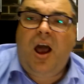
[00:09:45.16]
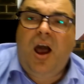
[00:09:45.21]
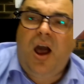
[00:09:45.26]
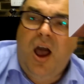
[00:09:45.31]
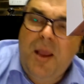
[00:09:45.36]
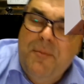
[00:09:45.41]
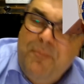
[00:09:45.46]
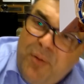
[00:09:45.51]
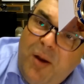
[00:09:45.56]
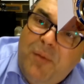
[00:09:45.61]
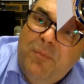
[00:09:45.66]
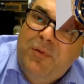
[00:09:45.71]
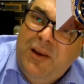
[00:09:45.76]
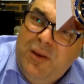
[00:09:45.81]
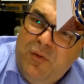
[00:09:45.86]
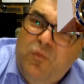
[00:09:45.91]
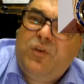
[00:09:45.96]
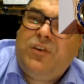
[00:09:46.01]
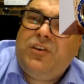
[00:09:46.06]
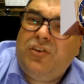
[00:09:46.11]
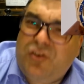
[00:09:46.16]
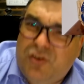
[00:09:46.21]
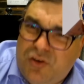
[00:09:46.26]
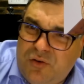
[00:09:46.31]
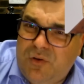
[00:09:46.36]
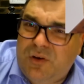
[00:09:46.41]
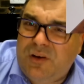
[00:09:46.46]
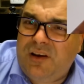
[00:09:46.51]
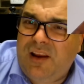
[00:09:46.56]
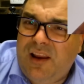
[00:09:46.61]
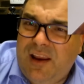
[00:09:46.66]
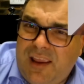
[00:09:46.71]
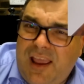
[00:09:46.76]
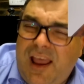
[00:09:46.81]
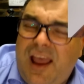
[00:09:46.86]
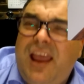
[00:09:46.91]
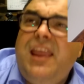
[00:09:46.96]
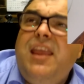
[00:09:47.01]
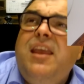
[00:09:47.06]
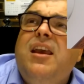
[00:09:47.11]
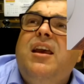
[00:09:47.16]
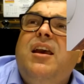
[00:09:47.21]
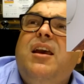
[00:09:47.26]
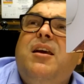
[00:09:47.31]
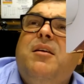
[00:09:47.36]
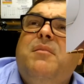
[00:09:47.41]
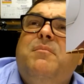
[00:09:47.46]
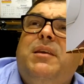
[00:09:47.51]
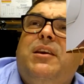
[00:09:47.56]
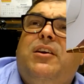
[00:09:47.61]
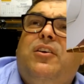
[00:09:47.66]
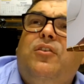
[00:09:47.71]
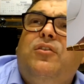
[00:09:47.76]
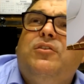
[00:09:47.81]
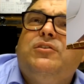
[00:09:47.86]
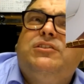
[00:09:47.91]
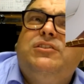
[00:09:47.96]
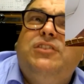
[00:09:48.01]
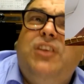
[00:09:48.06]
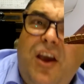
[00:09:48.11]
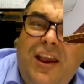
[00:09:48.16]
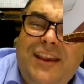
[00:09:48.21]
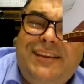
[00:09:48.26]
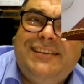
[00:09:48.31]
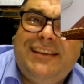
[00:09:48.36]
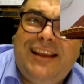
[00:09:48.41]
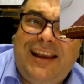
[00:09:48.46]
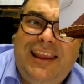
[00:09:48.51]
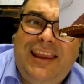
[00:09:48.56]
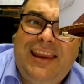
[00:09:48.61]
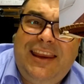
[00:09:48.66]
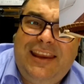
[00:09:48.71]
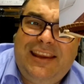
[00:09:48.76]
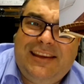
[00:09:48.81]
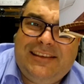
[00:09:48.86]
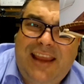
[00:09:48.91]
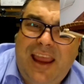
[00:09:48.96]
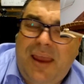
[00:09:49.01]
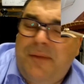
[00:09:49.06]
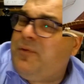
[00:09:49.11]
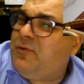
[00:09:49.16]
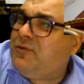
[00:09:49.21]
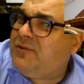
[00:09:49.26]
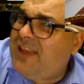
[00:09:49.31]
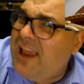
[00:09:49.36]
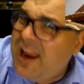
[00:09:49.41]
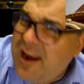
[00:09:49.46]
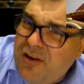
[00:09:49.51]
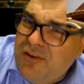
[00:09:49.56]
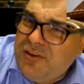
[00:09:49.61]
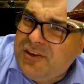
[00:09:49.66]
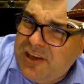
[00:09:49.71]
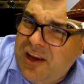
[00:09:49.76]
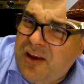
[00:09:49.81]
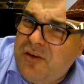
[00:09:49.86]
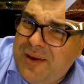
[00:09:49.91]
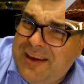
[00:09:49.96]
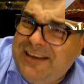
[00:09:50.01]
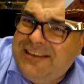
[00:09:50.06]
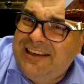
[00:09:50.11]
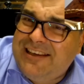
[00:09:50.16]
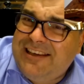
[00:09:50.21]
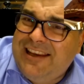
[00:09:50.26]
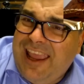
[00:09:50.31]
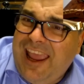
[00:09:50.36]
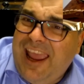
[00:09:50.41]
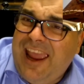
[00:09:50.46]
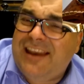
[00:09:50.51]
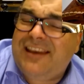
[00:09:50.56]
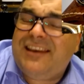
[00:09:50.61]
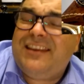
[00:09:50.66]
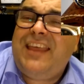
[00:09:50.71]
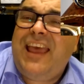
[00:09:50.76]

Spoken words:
I probably wouldn't do it, okay? Because nice, clean examples, they're not so easy to get.